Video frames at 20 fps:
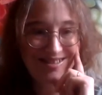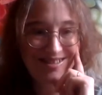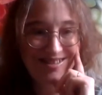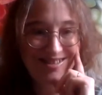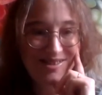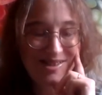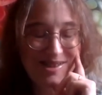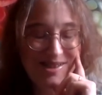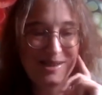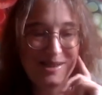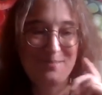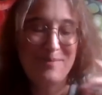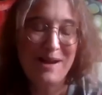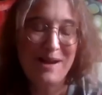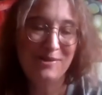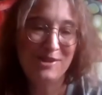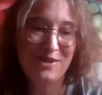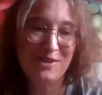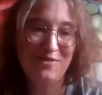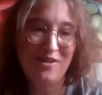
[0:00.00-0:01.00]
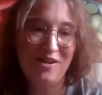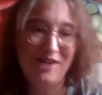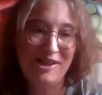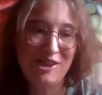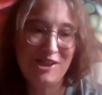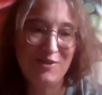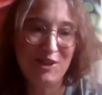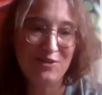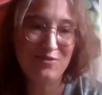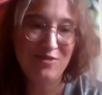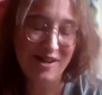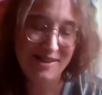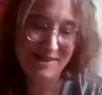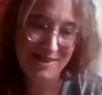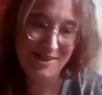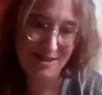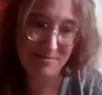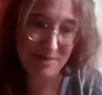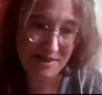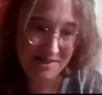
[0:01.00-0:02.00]
because it's about a writer and the
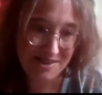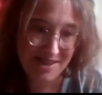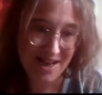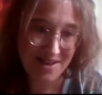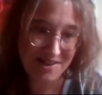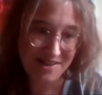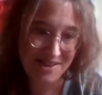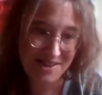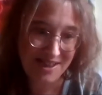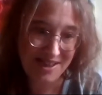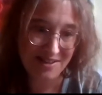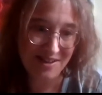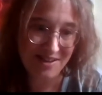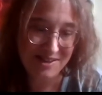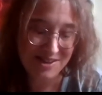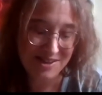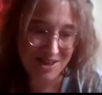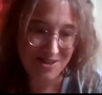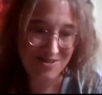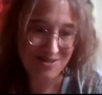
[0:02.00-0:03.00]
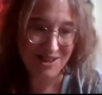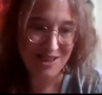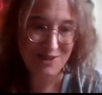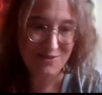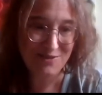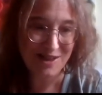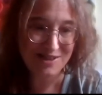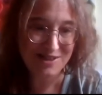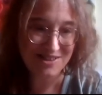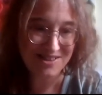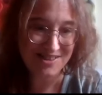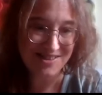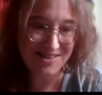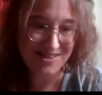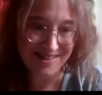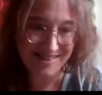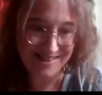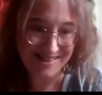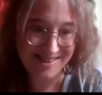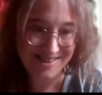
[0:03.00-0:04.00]
writing mentality that I totally
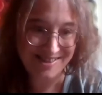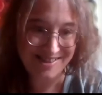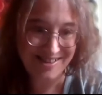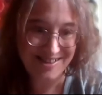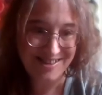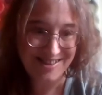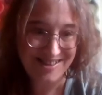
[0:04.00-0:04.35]
recognise.